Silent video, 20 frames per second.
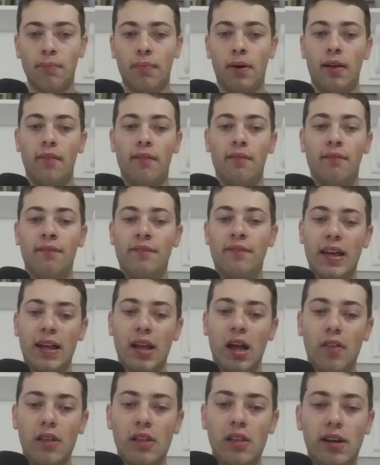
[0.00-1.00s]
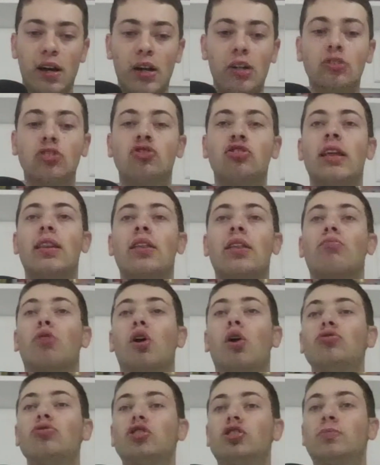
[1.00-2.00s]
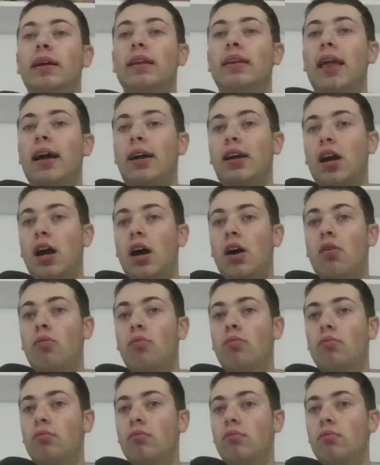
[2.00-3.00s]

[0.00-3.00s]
But thank God he's gone. Jalen Rose has been let go.